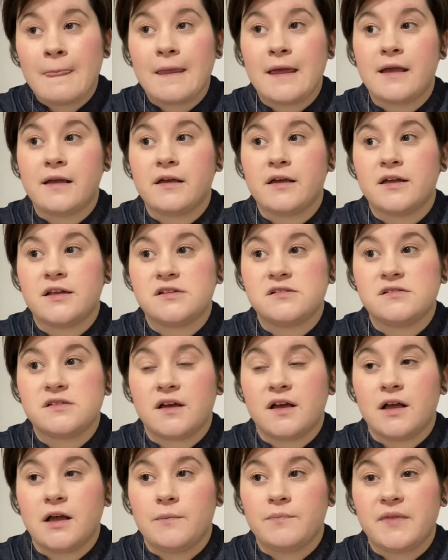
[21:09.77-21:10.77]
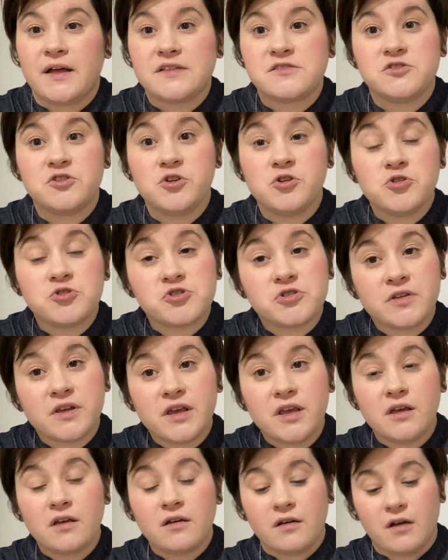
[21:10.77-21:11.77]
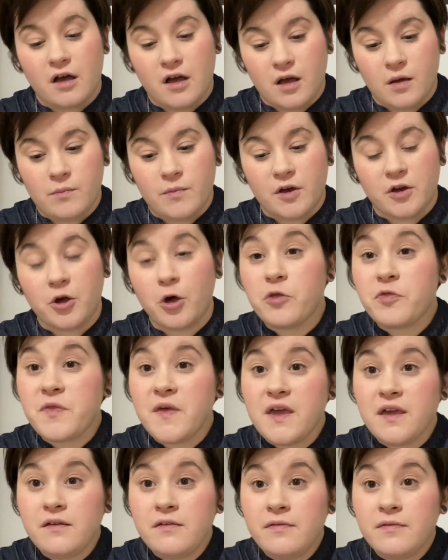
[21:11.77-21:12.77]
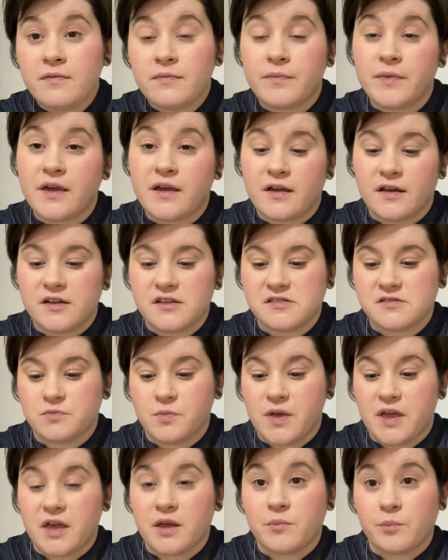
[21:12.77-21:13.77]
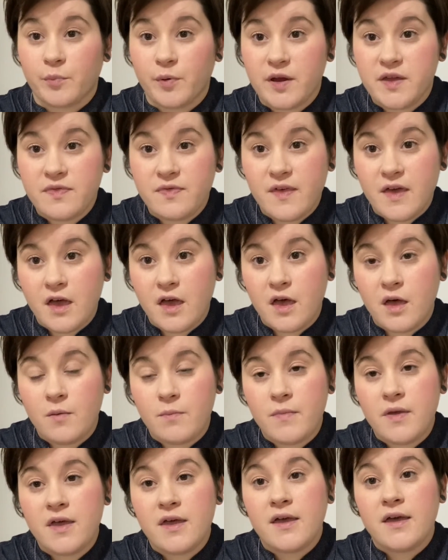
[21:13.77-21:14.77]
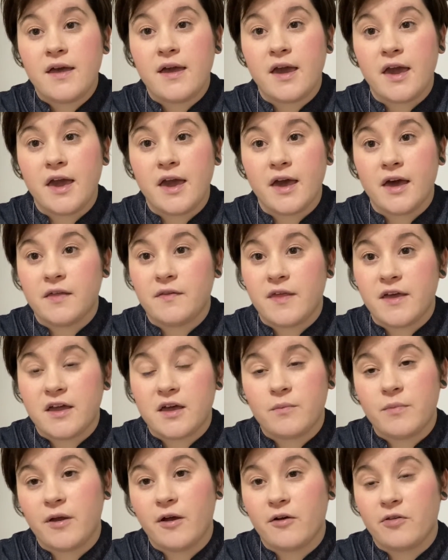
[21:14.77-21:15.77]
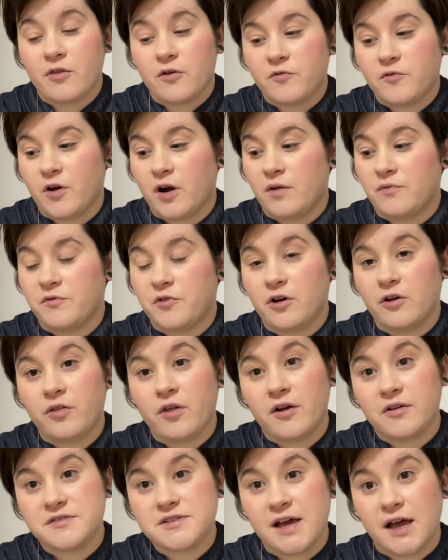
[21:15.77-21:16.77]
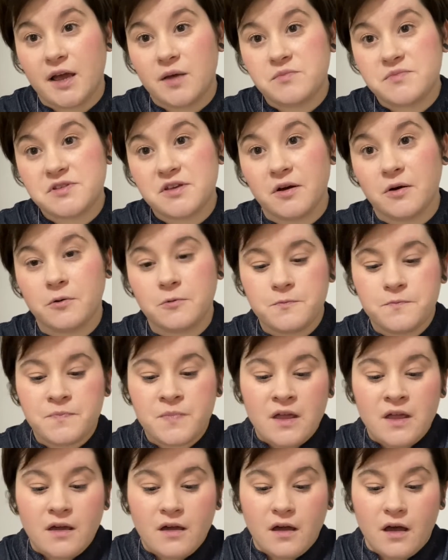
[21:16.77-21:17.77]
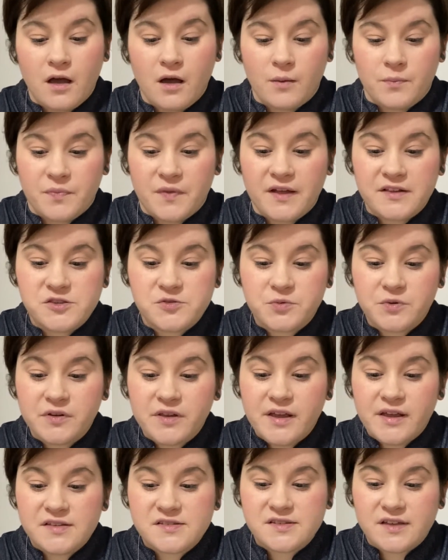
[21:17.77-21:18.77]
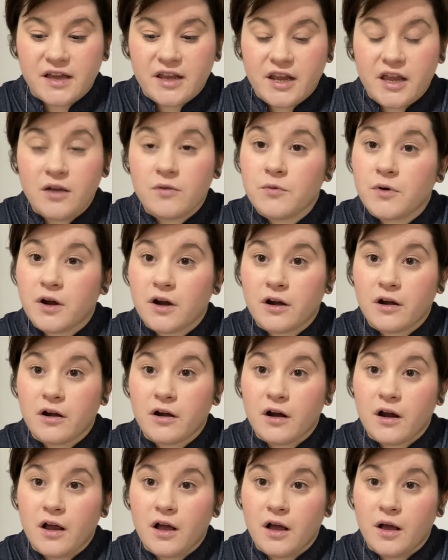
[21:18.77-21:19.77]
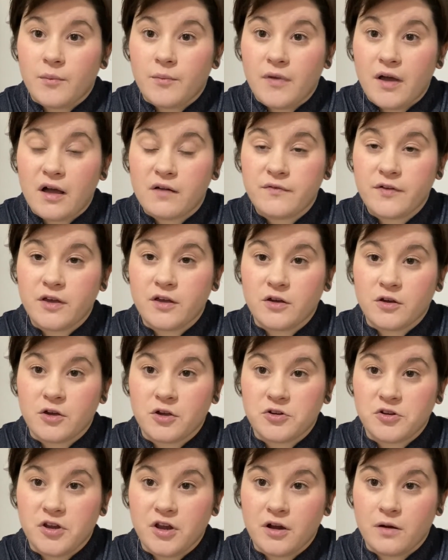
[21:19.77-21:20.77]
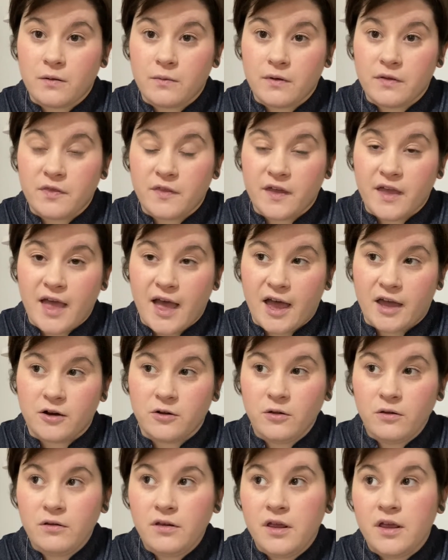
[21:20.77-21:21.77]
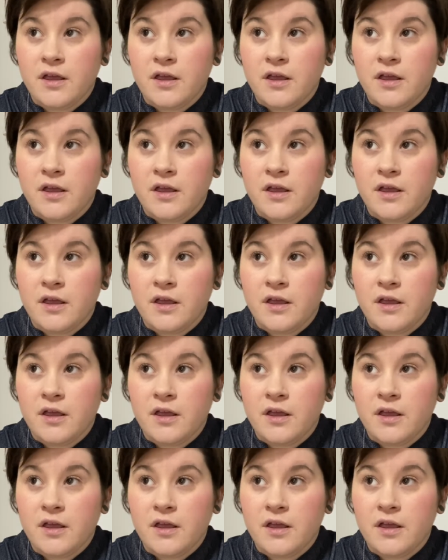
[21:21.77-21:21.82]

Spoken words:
And that's usually a good thing because we can breed them and they can be on the farm for a long time. So that's really exciting. We're having a good year with the cattle.